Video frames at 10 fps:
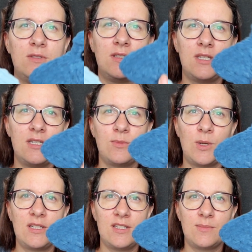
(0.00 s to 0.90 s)
this
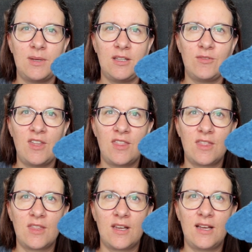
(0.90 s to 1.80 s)
one is made with
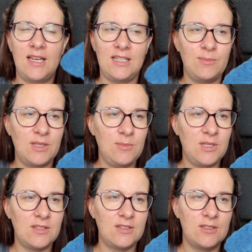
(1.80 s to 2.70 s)

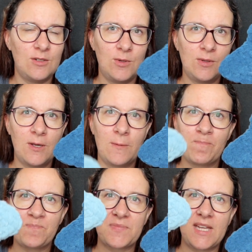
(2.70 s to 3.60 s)
8mm hook,
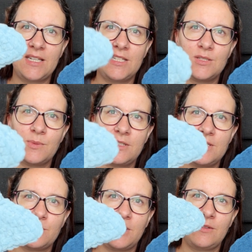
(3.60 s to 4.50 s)
and this one
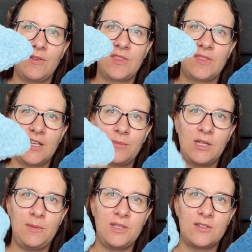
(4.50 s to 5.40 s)
is made with
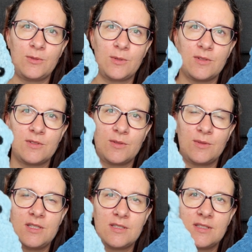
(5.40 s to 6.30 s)
10mm hook, so
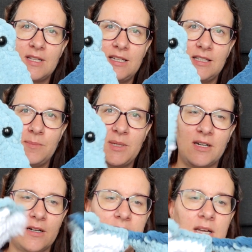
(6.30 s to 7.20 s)
it's slightly
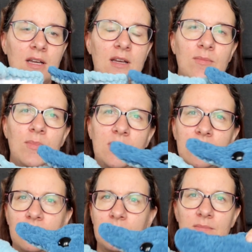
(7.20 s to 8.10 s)
bigger, but
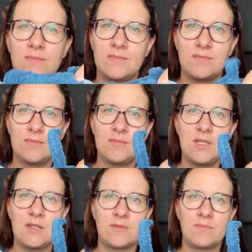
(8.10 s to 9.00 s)

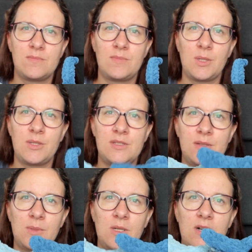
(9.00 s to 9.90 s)
they're pretty
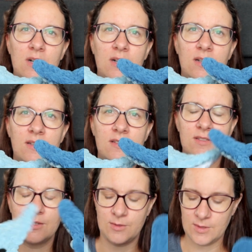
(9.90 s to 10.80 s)
similar.
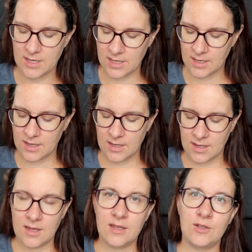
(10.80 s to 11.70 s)
So
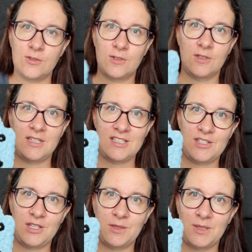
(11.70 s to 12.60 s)
you've already
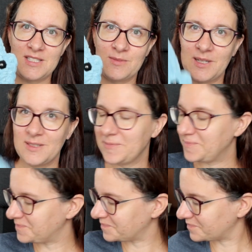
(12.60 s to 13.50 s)
seen this one.
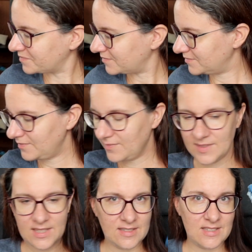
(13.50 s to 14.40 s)

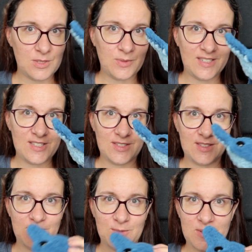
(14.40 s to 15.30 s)
This one is
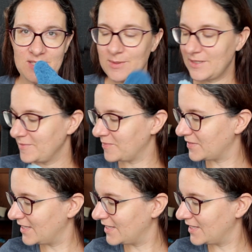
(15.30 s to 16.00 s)
the newest one,